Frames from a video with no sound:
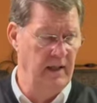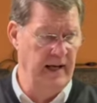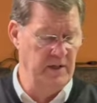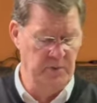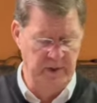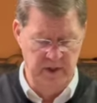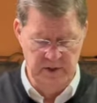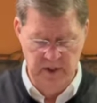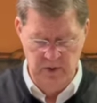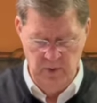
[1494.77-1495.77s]
as we
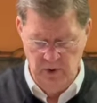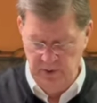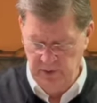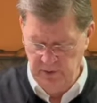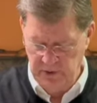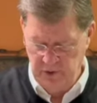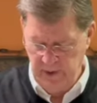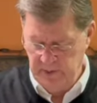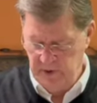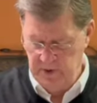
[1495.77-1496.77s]
continue on through the
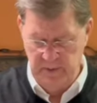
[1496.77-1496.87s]
scriptures,